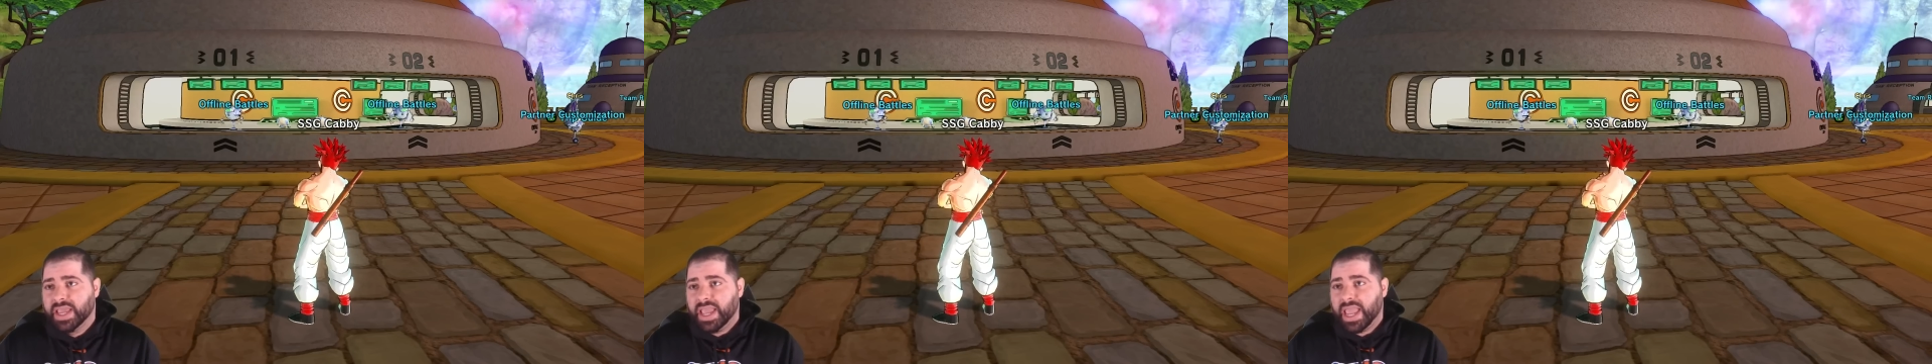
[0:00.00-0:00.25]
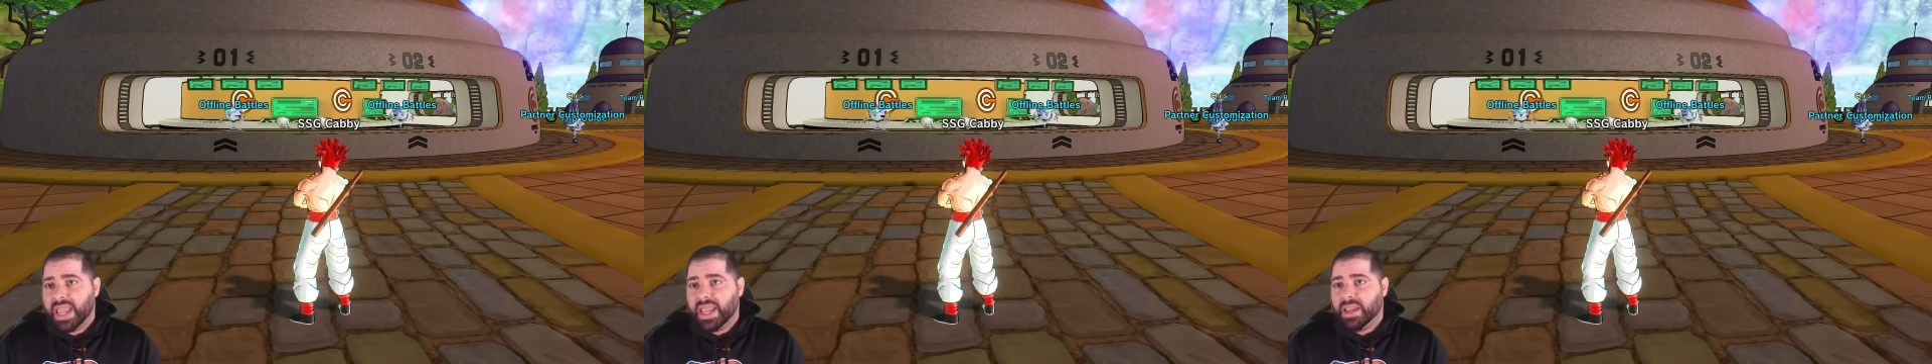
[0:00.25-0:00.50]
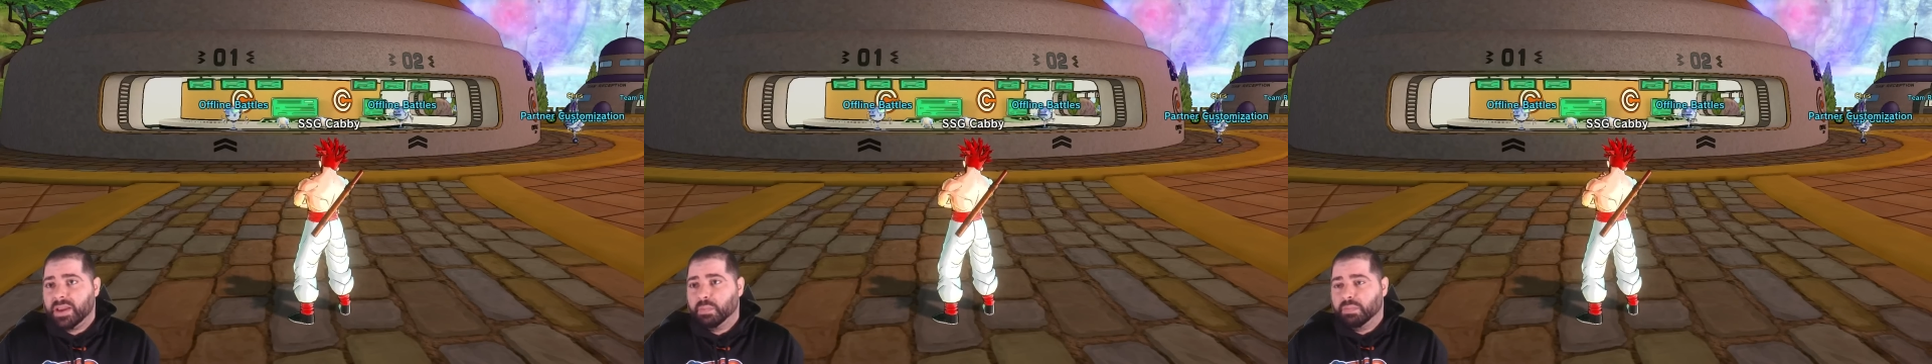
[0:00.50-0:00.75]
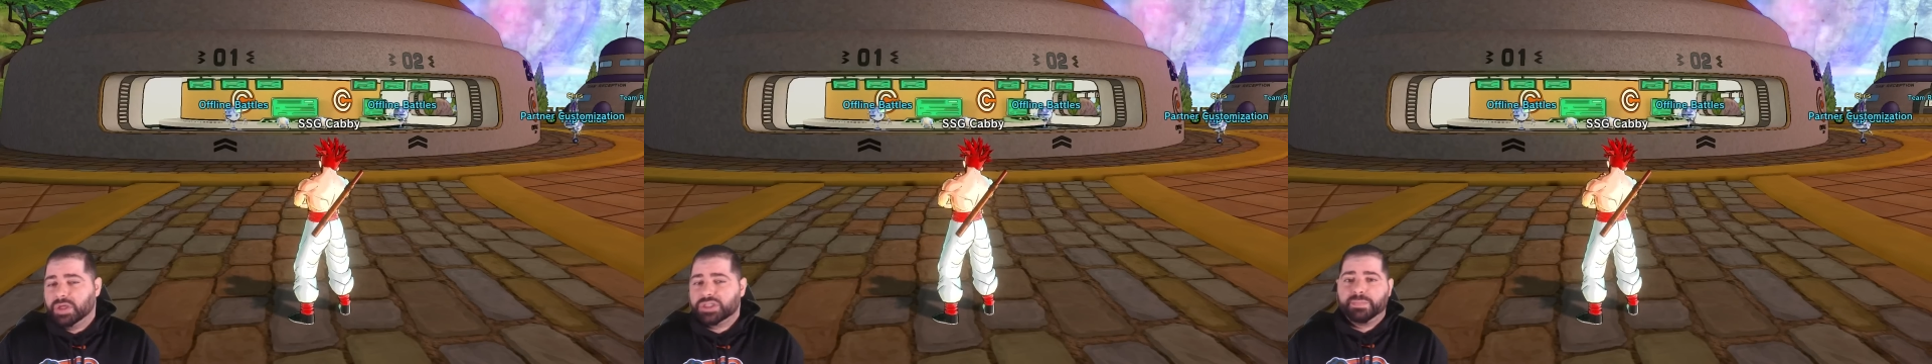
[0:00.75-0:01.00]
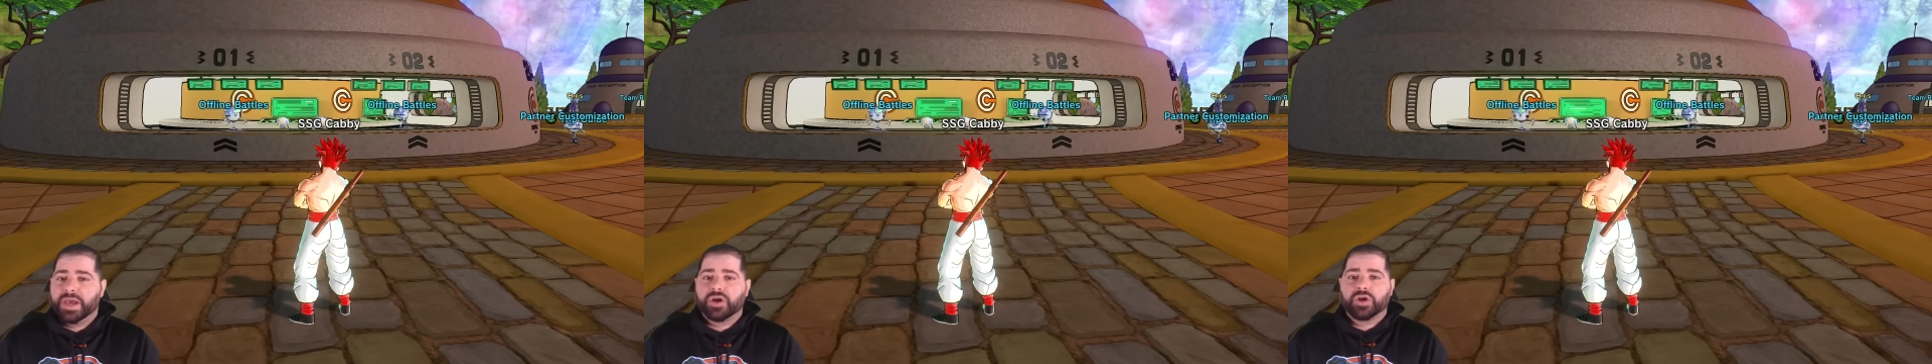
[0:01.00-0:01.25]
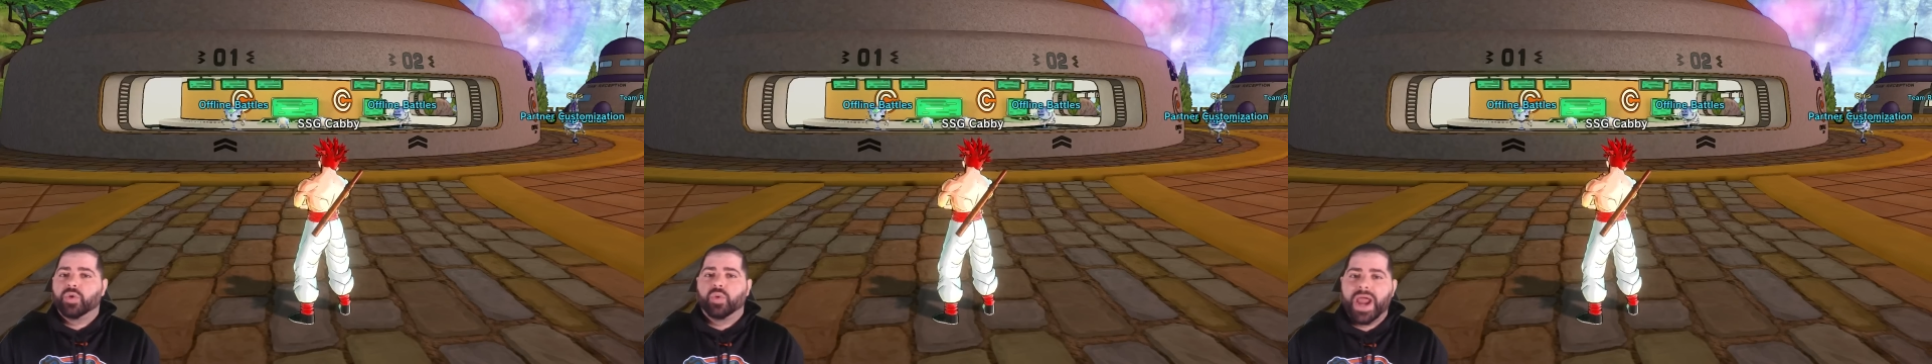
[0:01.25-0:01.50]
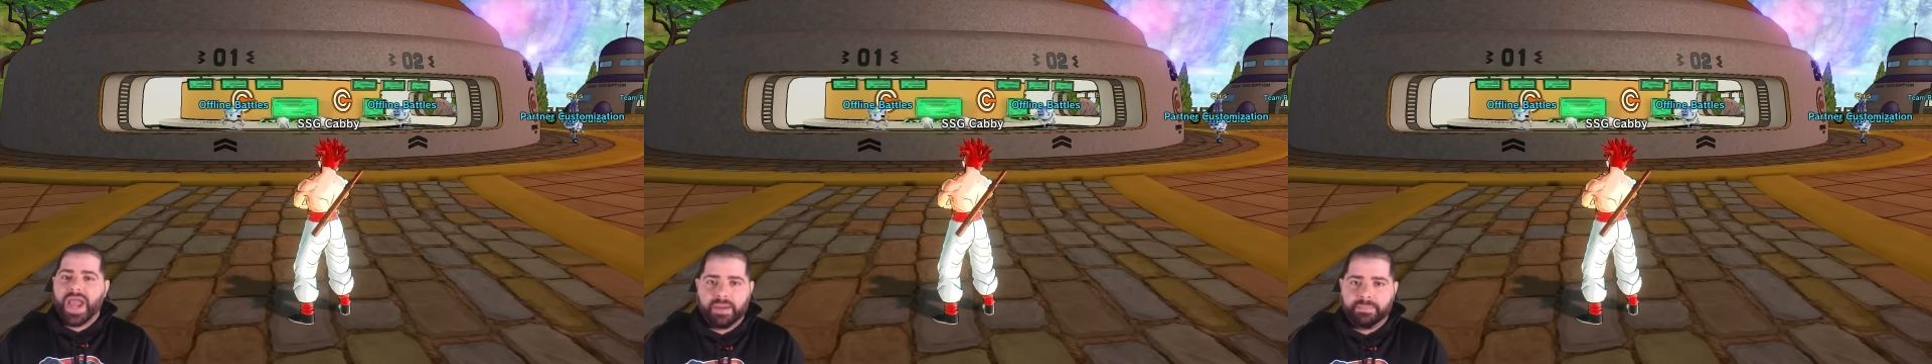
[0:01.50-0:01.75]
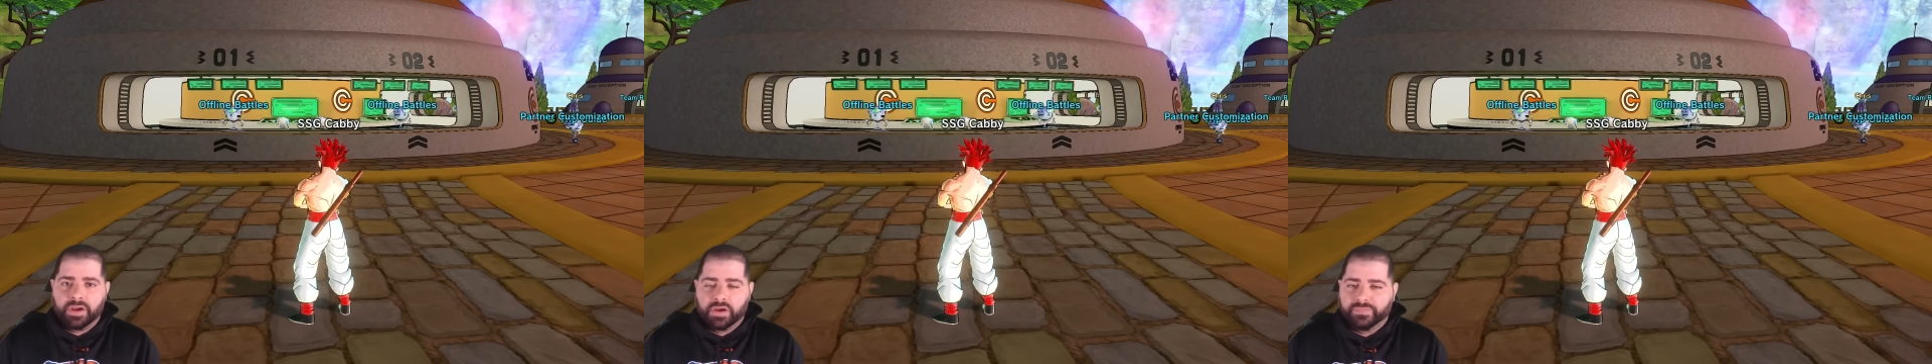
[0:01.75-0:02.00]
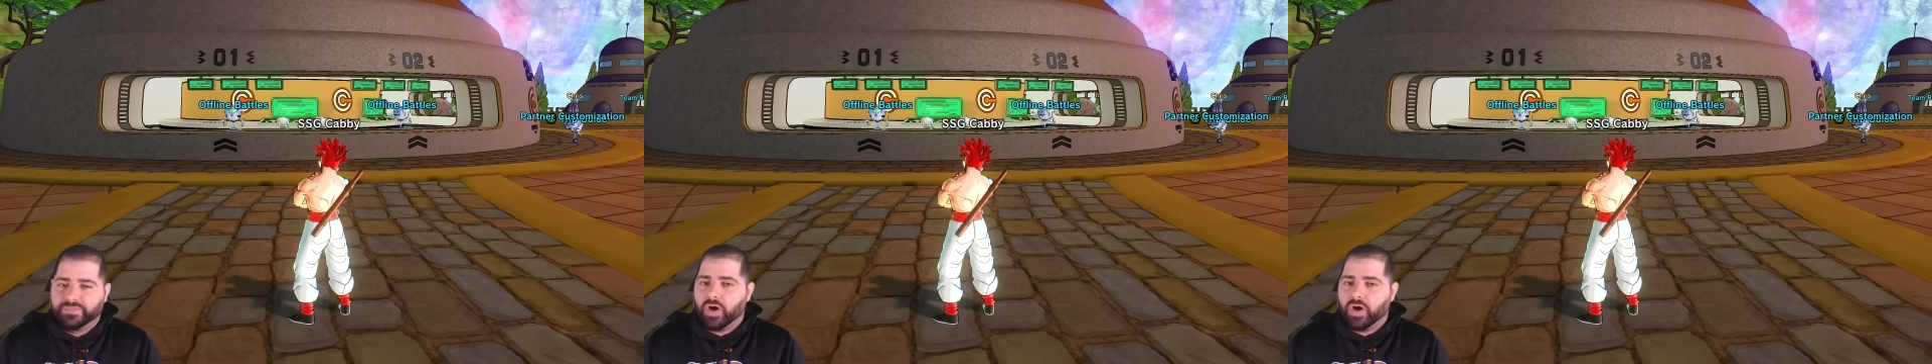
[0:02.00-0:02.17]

a much better grab for